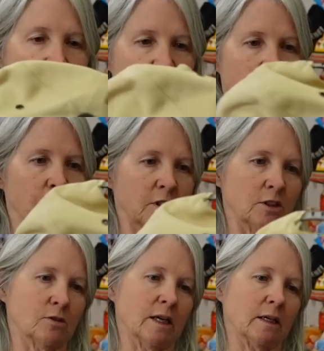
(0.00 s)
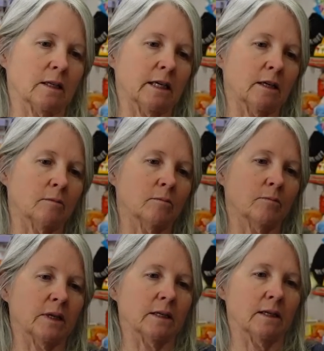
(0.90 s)
or something to try to clean them.
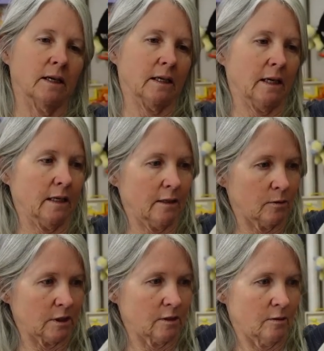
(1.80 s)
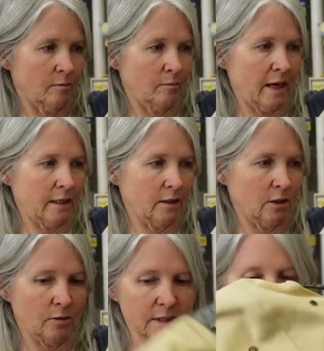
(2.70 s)
But again, it was made in the
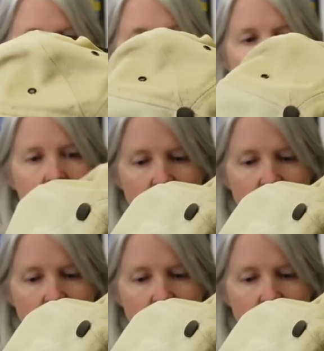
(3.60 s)
U S A.